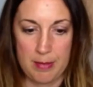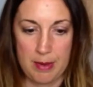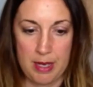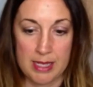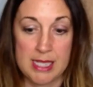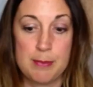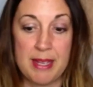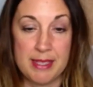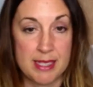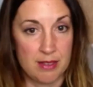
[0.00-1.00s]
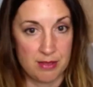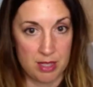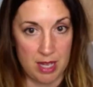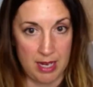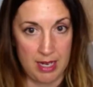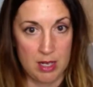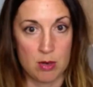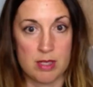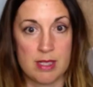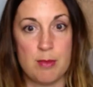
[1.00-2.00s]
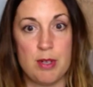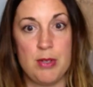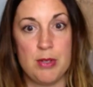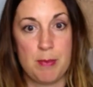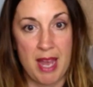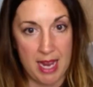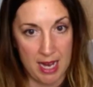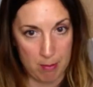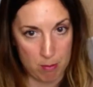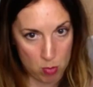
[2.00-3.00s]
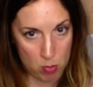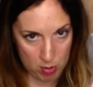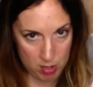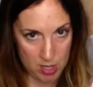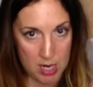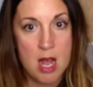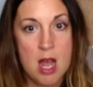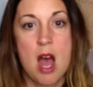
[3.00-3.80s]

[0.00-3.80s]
expensive client or someone who's paying more,